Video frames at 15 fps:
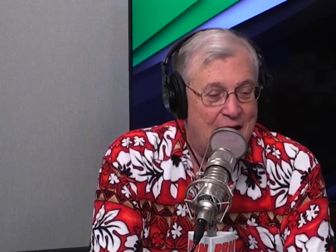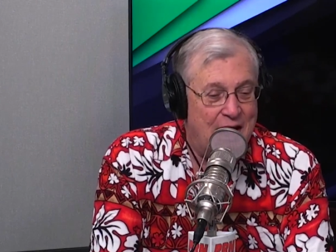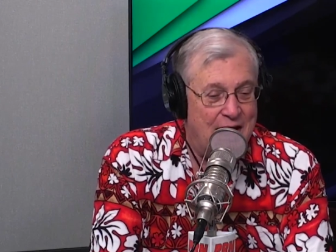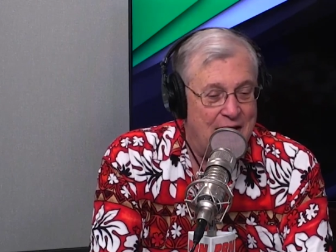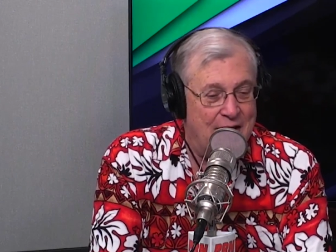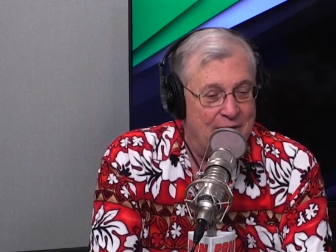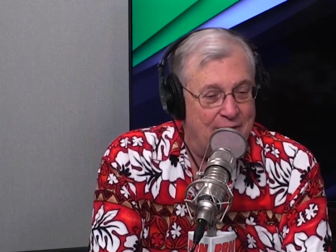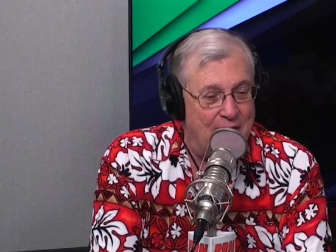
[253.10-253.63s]

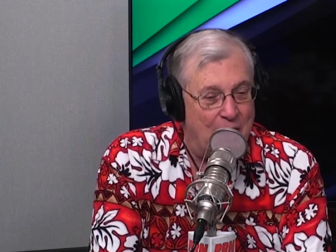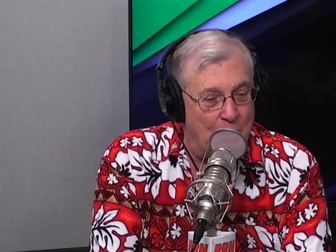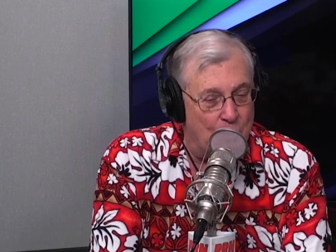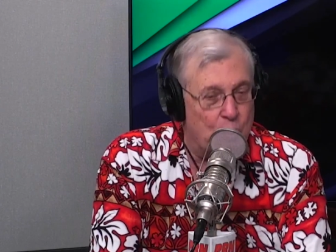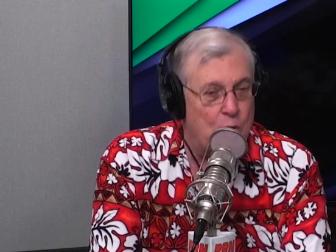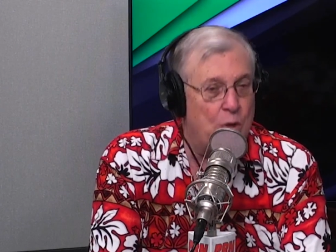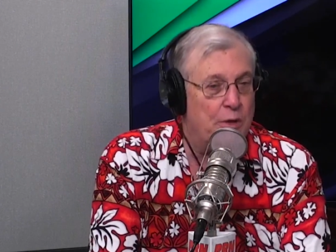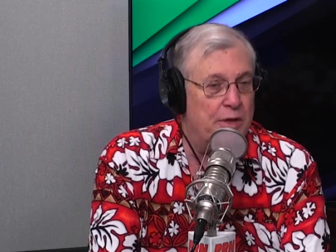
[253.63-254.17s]
If
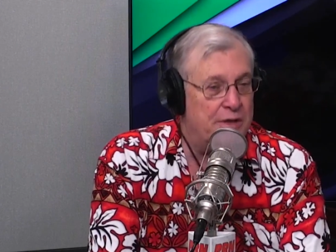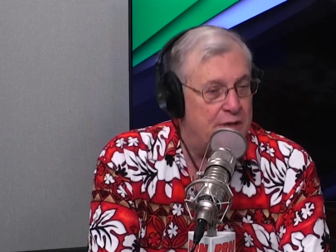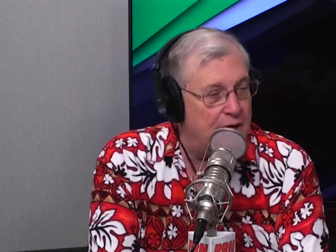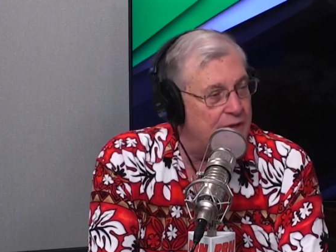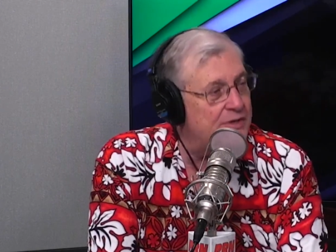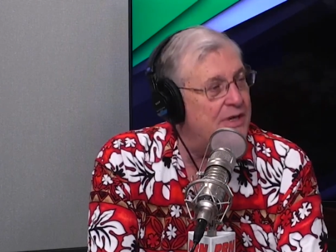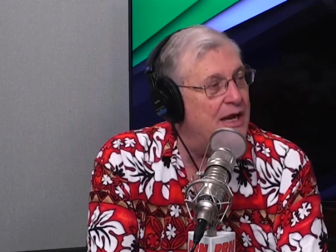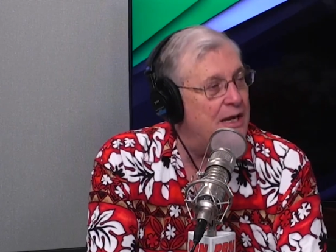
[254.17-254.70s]
Almirola
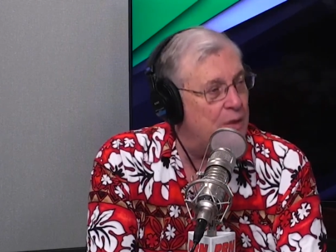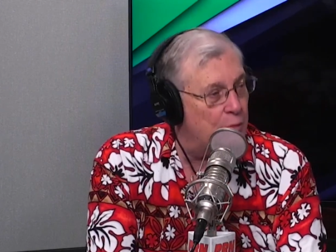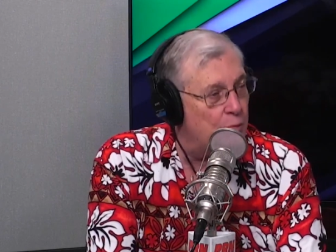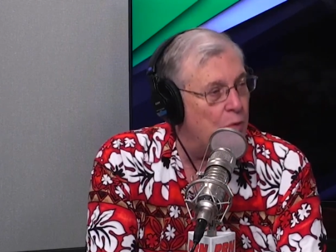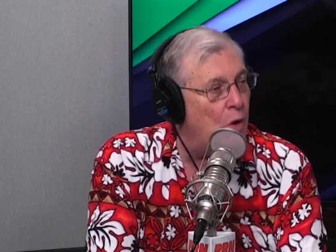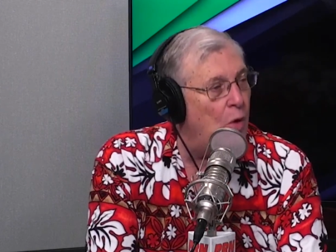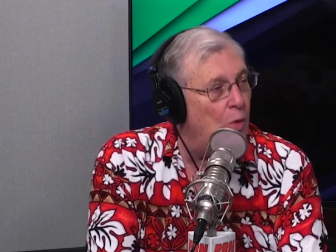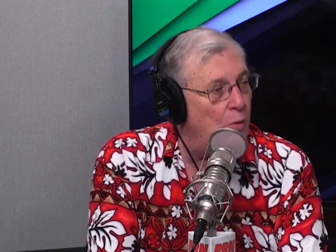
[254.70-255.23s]
does take a
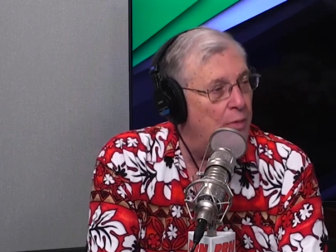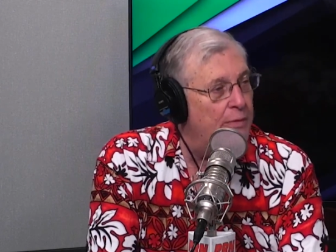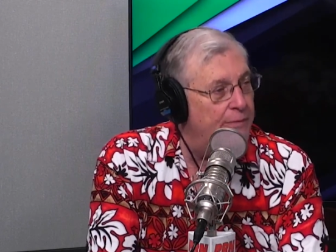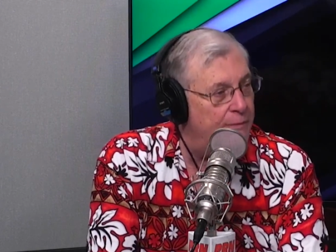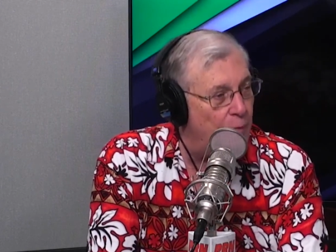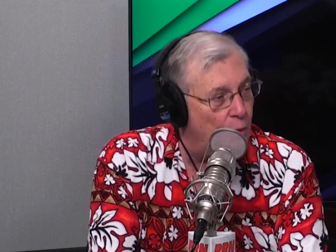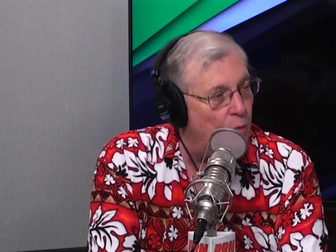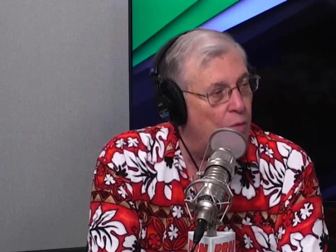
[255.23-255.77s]
role with
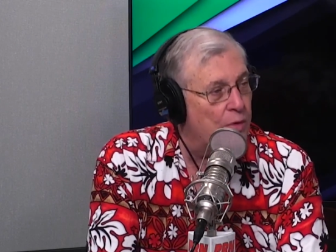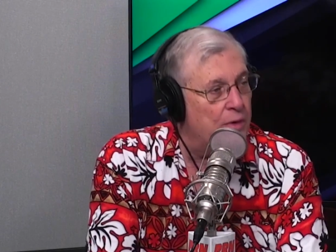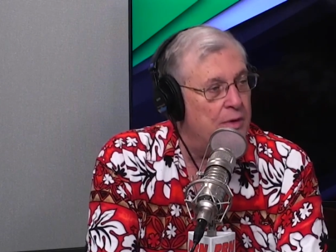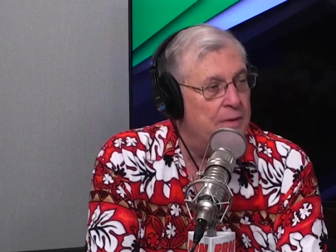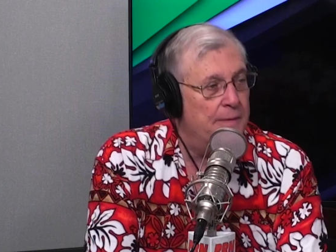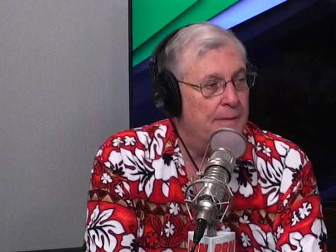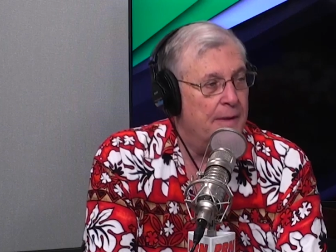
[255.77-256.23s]
Ford,